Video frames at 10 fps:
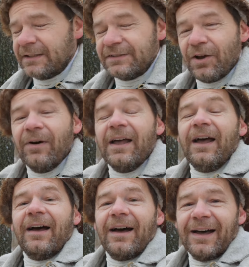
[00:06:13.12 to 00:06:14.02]
So
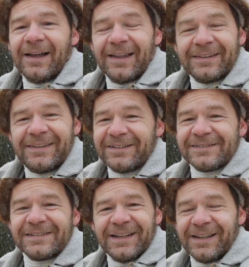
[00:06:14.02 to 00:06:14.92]
uh,
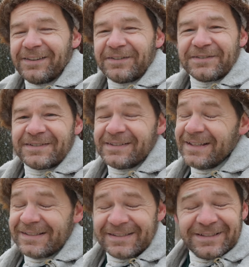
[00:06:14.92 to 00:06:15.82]
there's uh, there's
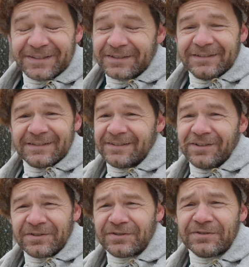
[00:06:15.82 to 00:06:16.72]
it's just
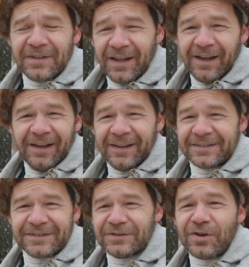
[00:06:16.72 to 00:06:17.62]
there's uh,
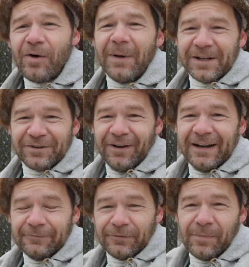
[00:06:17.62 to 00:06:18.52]
so much
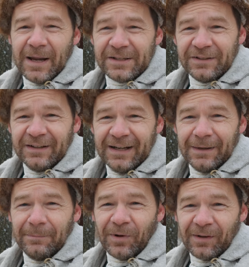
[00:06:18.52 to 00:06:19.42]
great information in
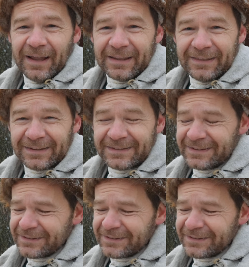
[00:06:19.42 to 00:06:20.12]
a book like this.